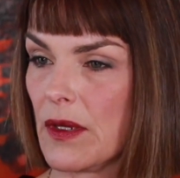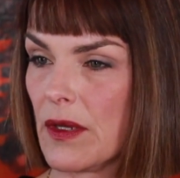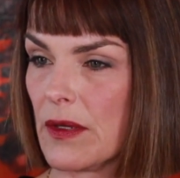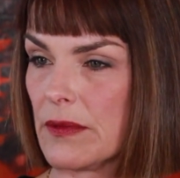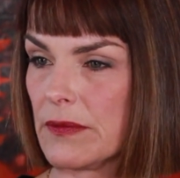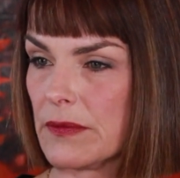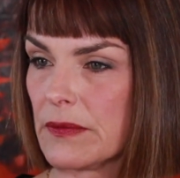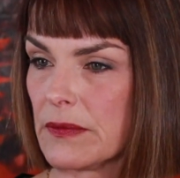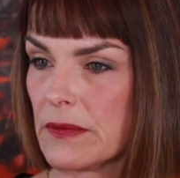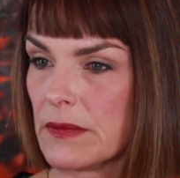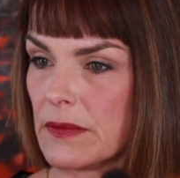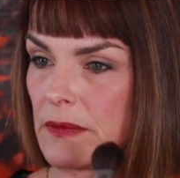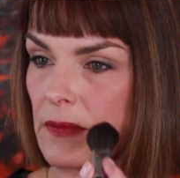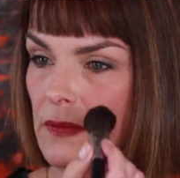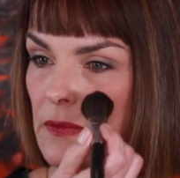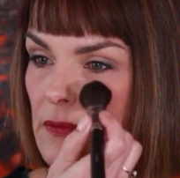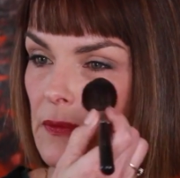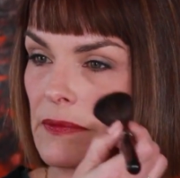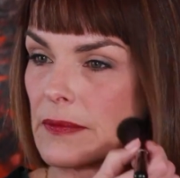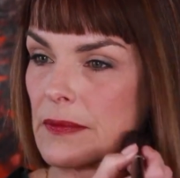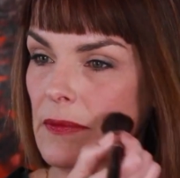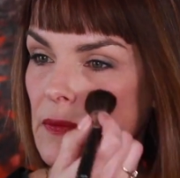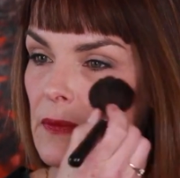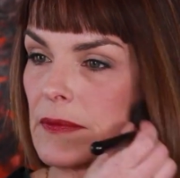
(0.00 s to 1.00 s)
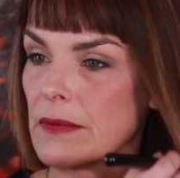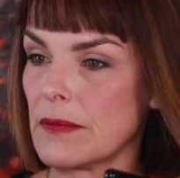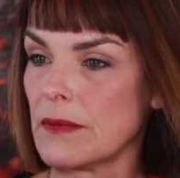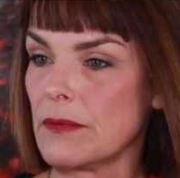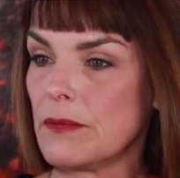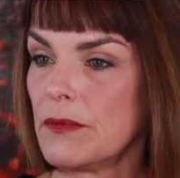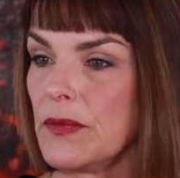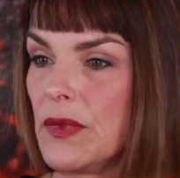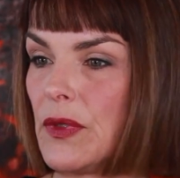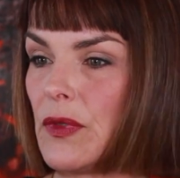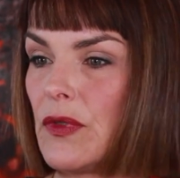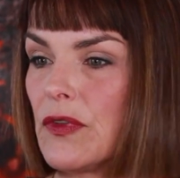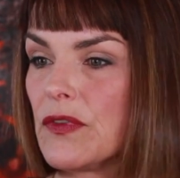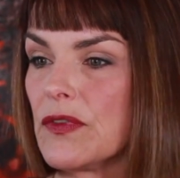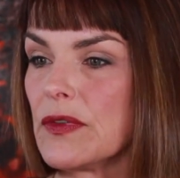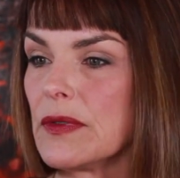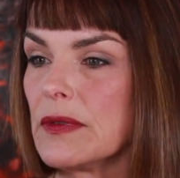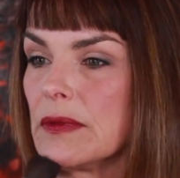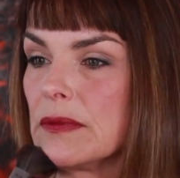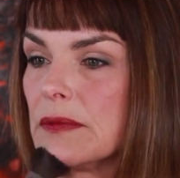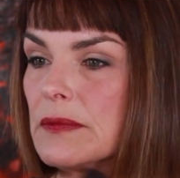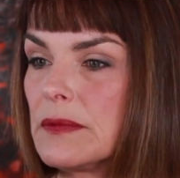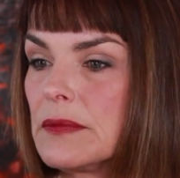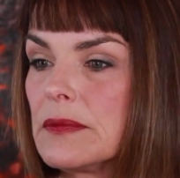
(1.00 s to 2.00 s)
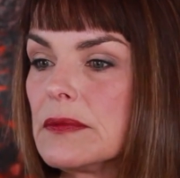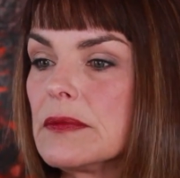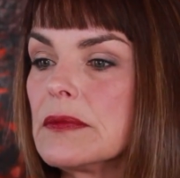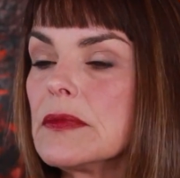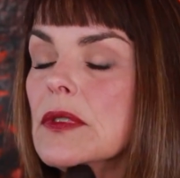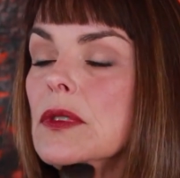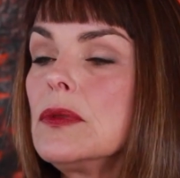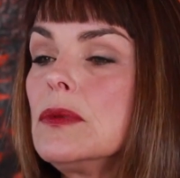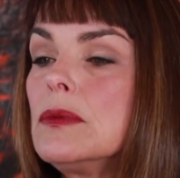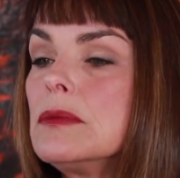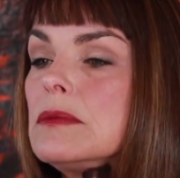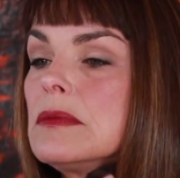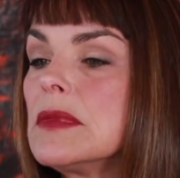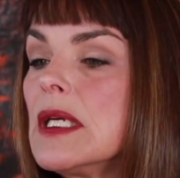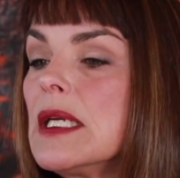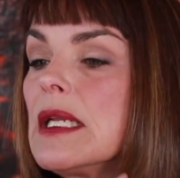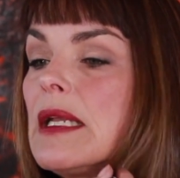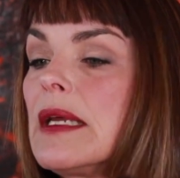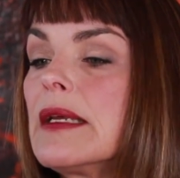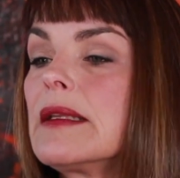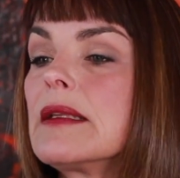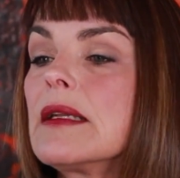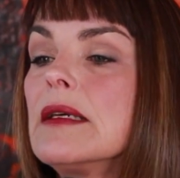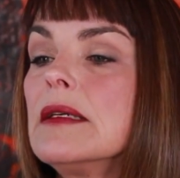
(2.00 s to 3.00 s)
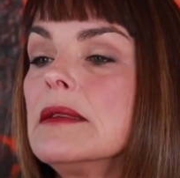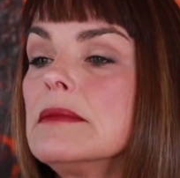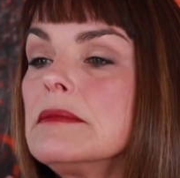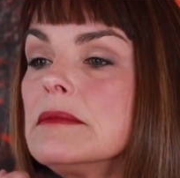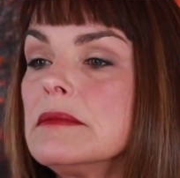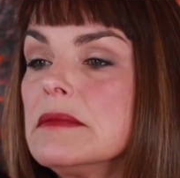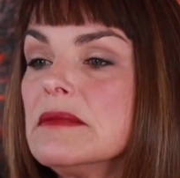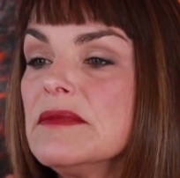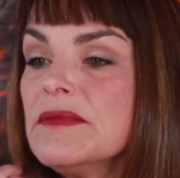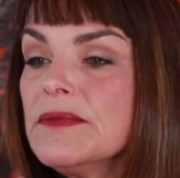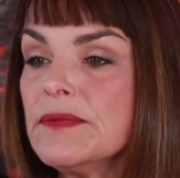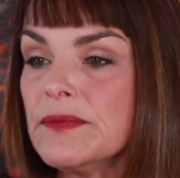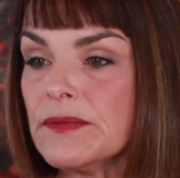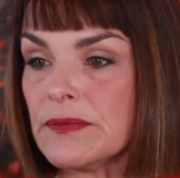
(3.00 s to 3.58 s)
There you go. Beautiful. Oh, I like that.